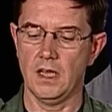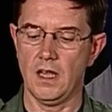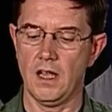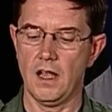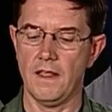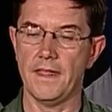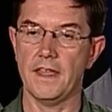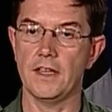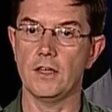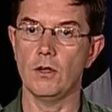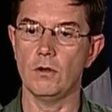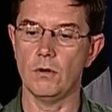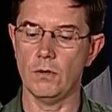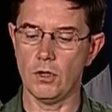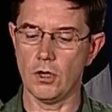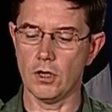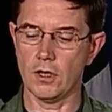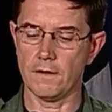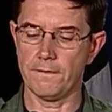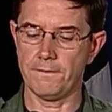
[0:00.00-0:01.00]
and they no
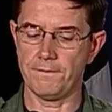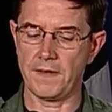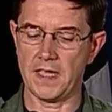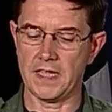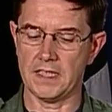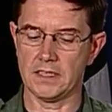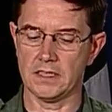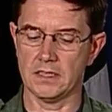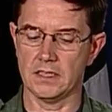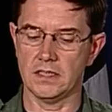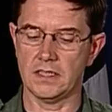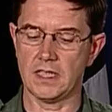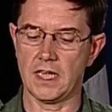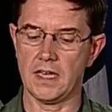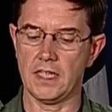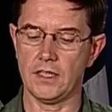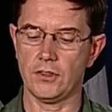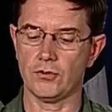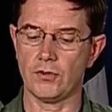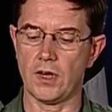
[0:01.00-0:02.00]
longer face the
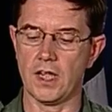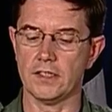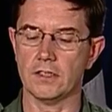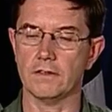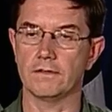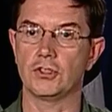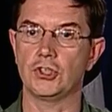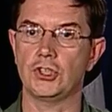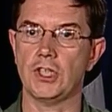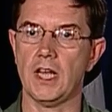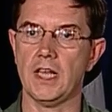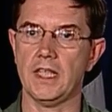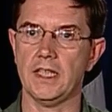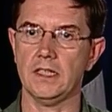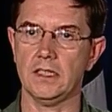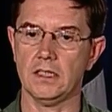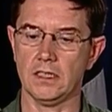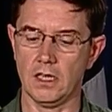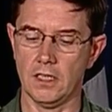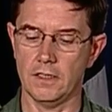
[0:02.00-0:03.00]
daily threat of
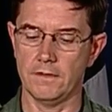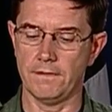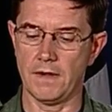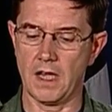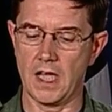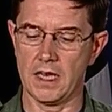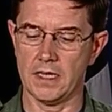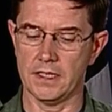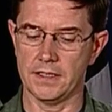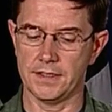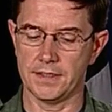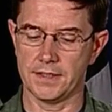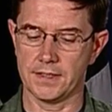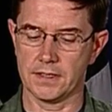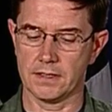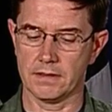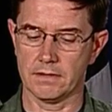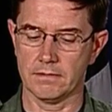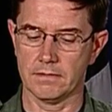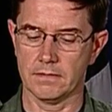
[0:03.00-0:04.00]
shelling and
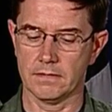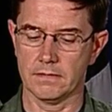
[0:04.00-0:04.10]
violence.